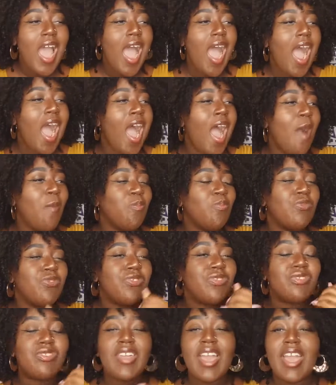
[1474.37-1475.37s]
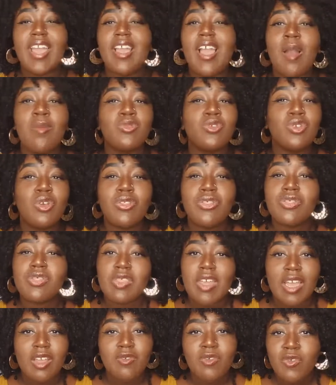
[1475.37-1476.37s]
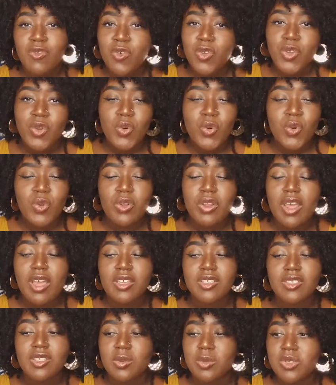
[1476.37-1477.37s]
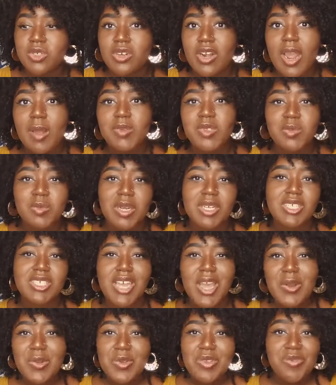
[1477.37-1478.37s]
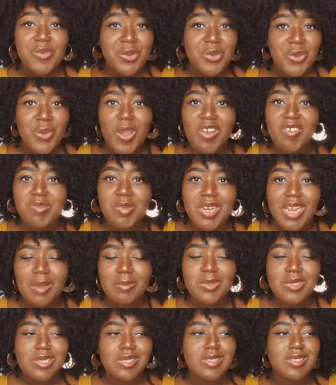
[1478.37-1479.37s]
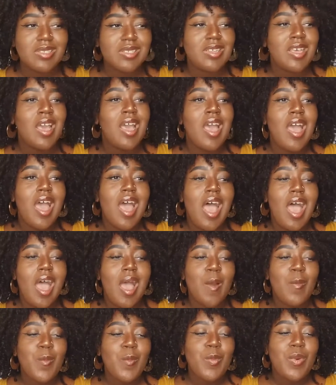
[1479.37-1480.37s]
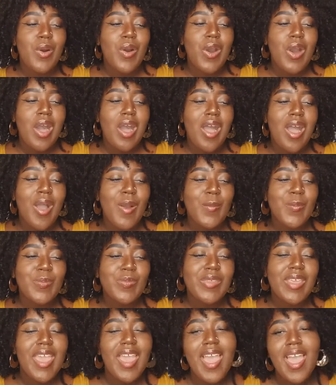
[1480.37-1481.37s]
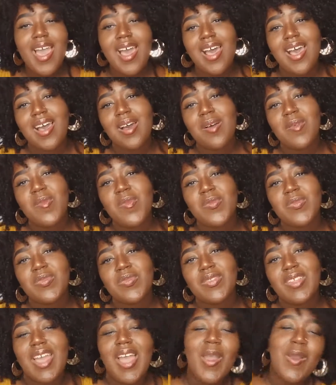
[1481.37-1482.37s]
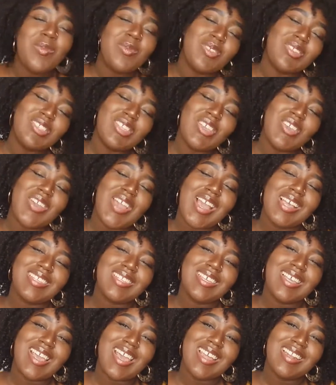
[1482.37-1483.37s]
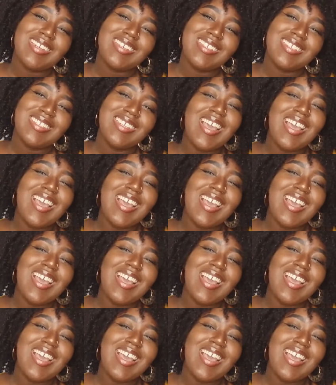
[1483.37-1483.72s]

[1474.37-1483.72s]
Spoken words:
I'm so thankful for you all that subscribe to my channel even though I've been absent. Yeah, I hope to see you guys again.